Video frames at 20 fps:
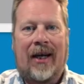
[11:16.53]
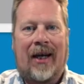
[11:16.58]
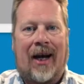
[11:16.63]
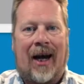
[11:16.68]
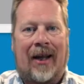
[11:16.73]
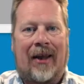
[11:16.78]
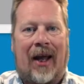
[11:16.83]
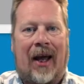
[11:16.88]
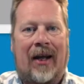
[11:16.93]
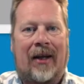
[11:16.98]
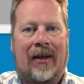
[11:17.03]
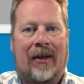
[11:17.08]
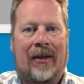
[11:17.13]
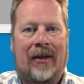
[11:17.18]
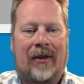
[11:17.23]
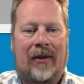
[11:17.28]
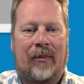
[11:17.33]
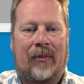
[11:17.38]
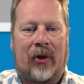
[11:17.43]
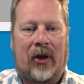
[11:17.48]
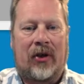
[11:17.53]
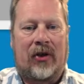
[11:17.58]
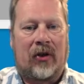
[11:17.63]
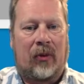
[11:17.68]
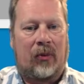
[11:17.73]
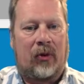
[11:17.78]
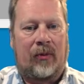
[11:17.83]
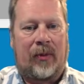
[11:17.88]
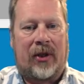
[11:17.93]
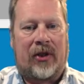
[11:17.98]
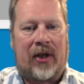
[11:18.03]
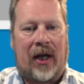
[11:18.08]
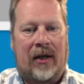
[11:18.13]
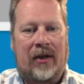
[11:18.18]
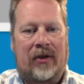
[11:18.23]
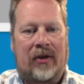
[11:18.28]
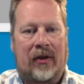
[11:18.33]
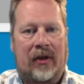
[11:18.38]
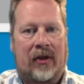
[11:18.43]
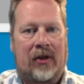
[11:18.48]
and then the print job would be
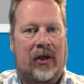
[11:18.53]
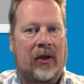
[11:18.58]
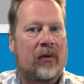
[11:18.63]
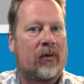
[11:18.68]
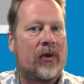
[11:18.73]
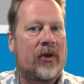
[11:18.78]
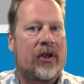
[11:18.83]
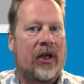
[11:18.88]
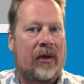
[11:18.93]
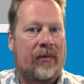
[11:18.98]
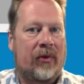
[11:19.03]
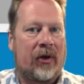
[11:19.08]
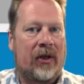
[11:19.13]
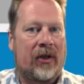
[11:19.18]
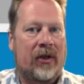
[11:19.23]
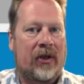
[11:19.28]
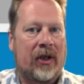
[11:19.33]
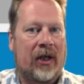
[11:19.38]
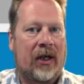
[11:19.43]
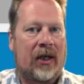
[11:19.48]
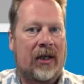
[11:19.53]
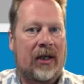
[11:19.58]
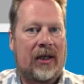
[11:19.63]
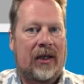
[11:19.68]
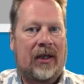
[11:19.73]
sent to the till receipt printer,